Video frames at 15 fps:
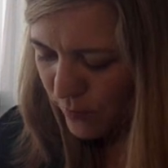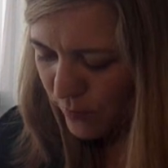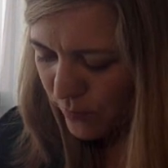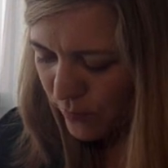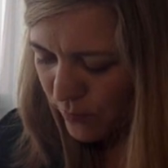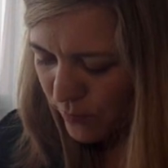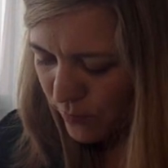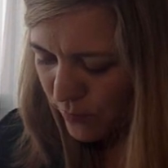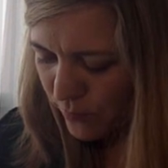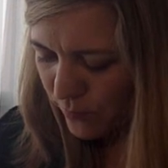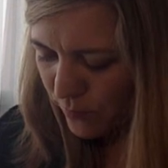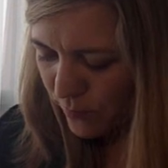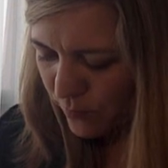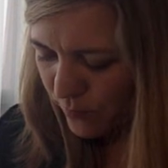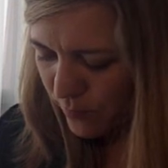
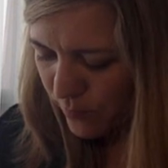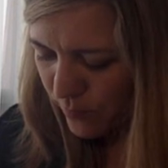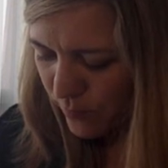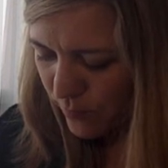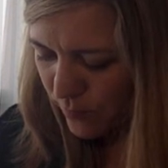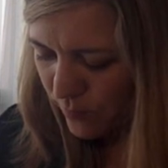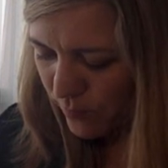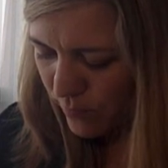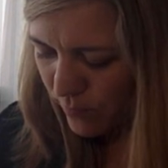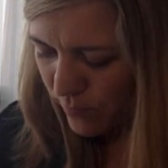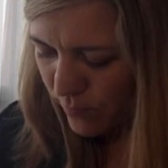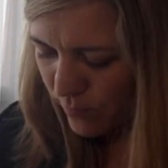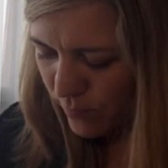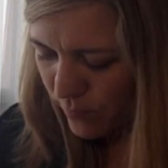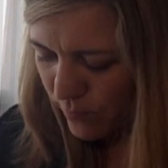
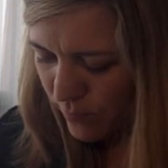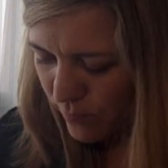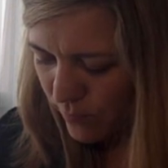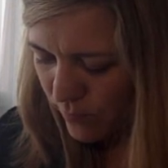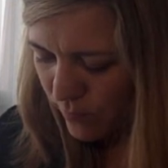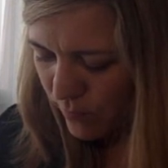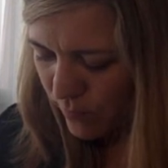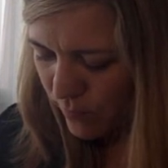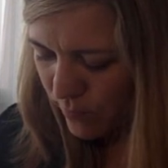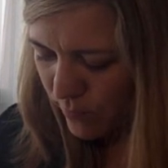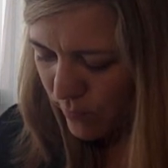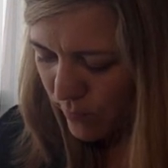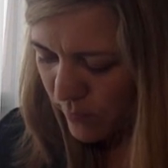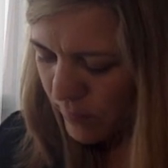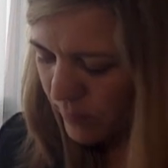
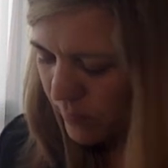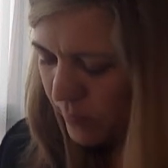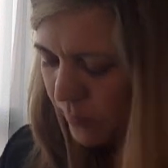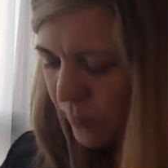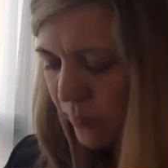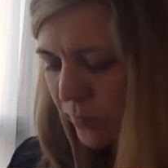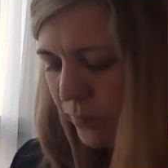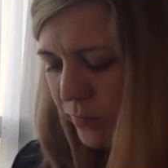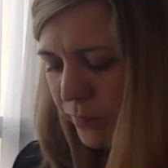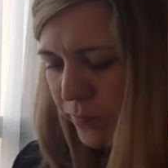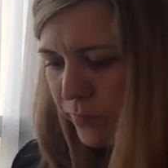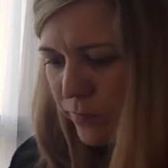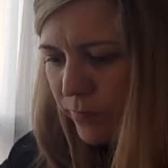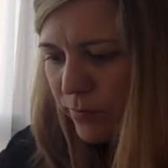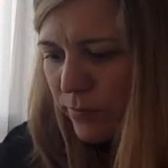
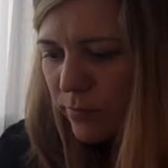Nothing is said.